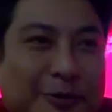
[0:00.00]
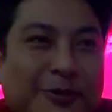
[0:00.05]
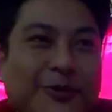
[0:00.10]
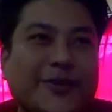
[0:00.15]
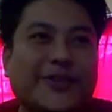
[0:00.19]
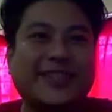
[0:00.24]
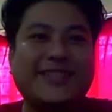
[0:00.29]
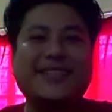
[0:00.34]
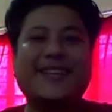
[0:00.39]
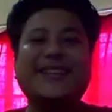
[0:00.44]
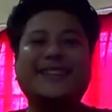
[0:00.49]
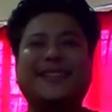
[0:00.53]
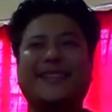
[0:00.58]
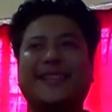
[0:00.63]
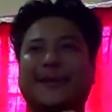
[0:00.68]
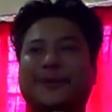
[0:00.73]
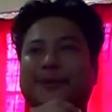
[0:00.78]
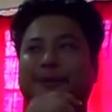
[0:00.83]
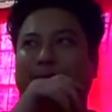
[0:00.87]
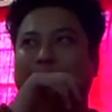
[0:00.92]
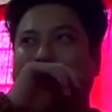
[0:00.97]
to recite
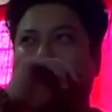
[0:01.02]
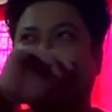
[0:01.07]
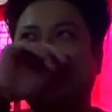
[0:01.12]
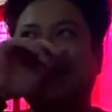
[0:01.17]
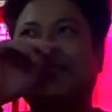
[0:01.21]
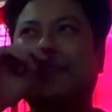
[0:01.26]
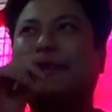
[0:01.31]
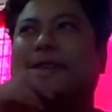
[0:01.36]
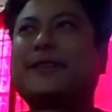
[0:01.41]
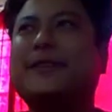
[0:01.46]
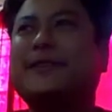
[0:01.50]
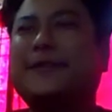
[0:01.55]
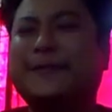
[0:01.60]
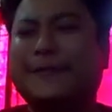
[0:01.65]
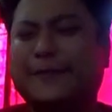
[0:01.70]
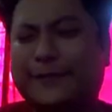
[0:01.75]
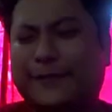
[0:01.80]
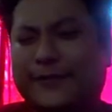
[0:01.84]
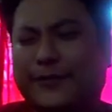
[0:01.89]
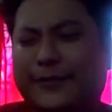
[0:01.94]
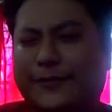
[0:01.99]
tables
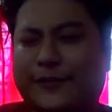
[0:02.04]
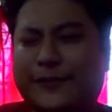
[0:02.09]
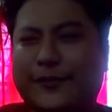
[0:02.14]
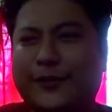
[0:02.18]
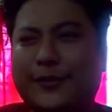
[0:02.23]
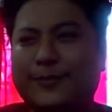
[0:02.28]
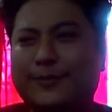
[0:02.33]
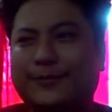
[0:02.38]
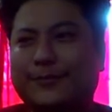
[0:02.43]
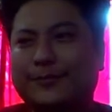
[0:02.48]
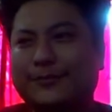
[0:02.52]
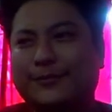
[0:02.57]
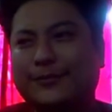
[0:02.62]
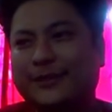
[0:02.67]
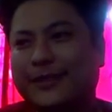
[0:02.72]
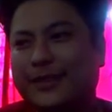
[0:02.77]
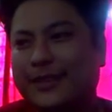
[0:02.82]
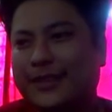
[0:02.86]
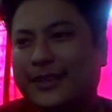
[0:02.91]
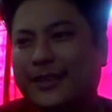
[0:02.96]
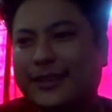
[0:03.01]

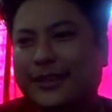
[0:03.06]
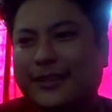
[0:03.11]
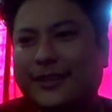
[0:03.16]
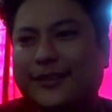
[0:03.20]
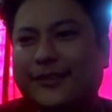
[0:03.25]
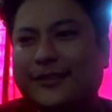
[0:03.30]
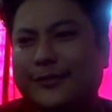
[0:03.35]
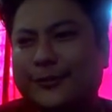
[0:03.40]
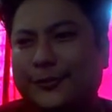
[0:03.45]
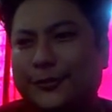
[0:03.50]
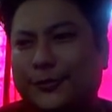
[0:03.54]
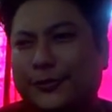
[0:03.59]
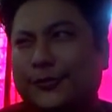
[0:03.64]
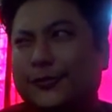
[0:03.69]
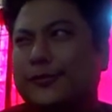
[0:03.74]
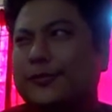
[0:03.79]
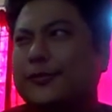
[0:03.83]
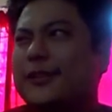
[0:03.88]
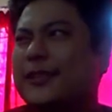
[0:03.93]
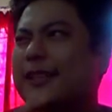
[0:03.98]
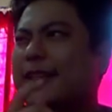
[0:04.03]
from
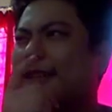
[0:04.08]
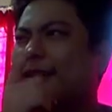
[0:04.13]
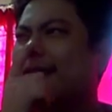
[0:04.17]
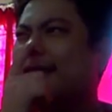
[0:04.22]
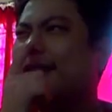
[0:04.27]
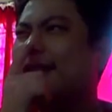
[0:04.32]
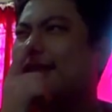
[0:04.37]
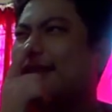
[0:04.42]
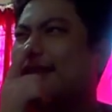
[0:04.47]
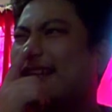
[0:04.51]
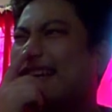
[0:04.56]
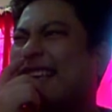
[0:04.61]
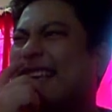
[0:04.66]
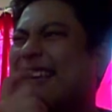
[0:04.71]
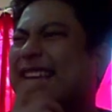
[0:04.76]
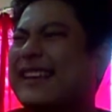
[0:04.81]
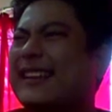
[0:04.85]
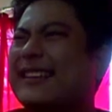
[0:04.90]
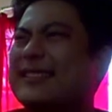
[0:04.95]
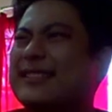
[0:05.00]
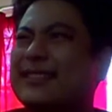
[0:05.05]
2 till
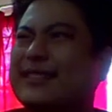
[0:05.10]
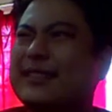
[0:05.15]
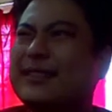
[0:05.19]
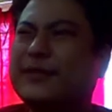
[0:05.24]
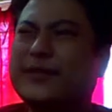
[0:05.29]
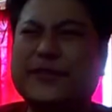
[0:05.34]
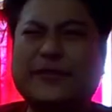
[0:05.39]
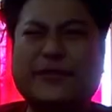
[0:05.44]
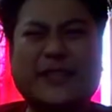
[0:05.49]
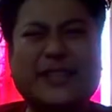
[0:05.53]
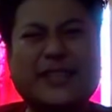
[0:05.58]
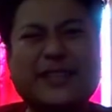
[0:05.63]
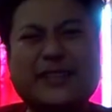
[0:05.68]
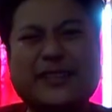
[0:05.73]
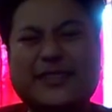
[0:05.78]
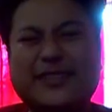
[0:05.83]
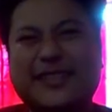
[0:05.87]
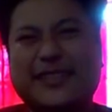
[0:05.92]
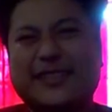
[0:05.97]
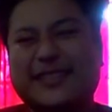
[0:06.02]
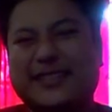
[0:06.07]
I guess 15
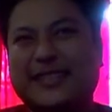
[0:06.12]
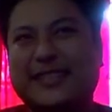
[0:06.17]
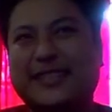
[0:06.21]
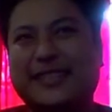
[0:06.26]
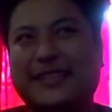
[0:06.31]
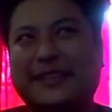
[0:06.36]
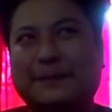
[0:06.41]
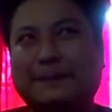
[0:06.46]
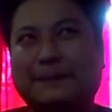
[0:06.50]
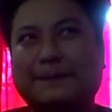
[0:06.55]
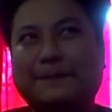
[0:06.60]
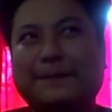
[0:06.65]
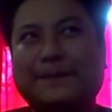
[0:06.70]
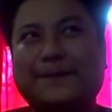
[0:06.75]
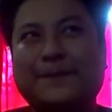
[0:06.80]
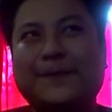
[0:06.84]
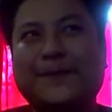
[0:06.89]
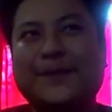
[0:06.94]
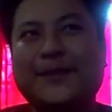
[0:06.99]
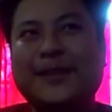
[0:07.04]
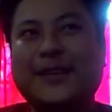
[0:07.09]
or 16.
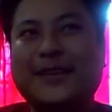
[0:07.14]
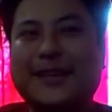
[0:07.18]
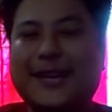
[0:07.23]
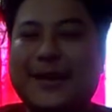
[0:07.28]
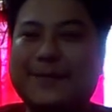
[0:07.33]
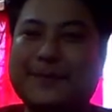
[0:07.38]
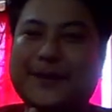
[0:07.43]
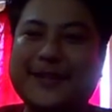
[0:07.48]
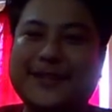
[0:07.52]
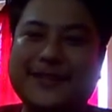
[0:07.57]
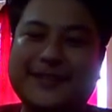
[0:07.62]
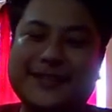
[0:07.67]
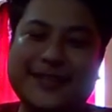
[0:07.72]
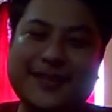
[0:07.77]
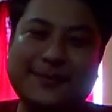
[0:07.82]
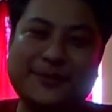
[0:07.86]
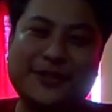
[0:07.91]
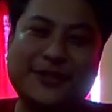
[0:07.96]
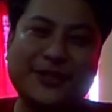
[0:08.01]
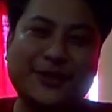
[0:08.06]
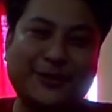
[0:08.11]
And by the
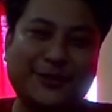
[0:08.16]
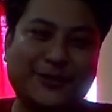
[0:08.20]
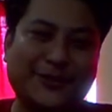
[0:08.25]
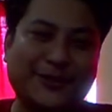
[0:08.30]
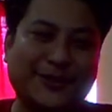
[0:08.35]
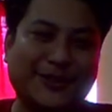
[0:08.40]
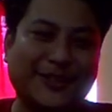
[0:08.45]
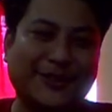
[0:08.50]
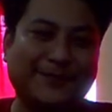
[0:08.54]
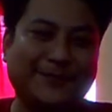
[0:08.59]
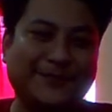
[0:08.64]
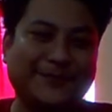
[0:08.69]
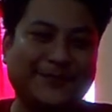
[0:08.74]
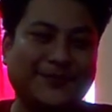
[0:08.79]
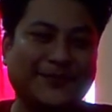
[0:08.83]
time she used to come,